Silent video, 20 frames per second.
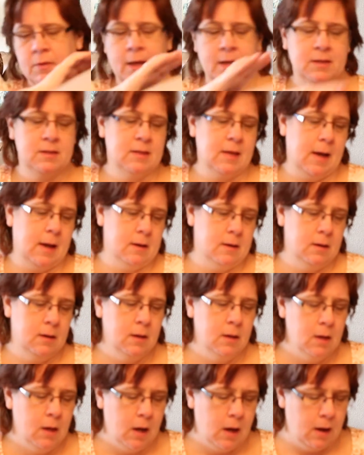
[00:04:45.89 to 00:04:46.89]
that's
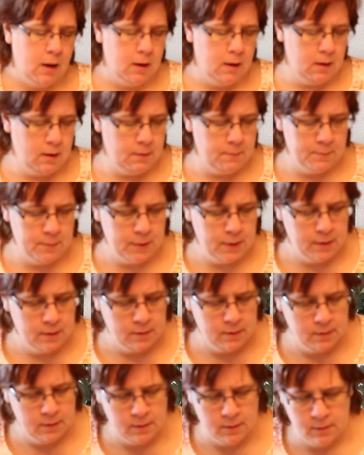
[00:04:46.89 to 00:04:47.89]
that.
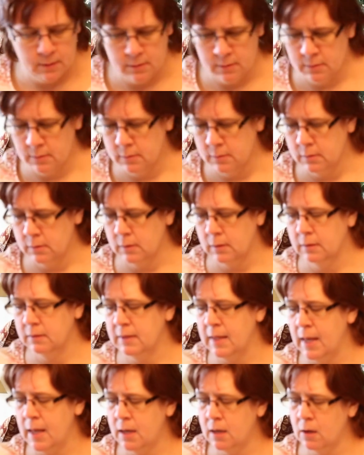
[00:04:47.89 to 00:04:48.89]

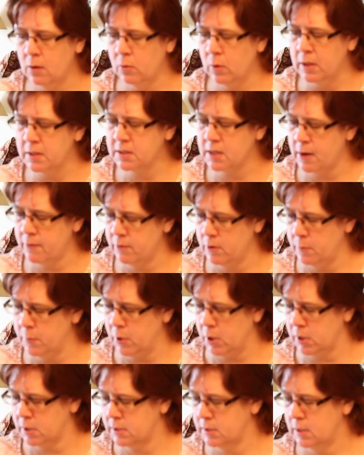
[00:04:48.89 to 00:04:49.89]
Then let's cover the
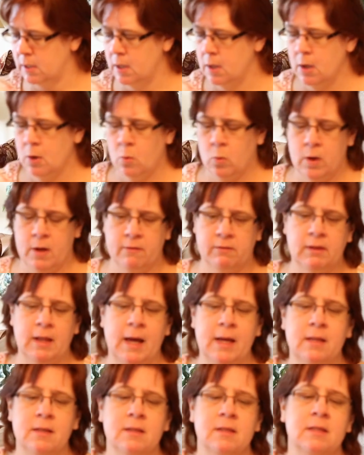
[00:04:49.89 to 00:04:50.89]
books. We have
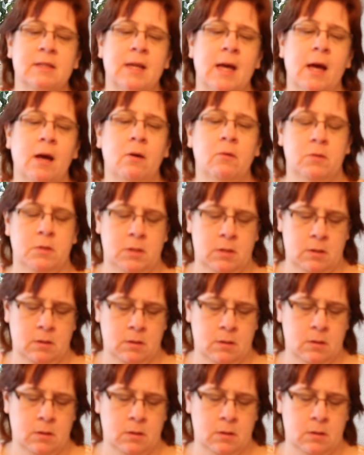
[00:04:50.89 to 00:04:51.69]
light and sound,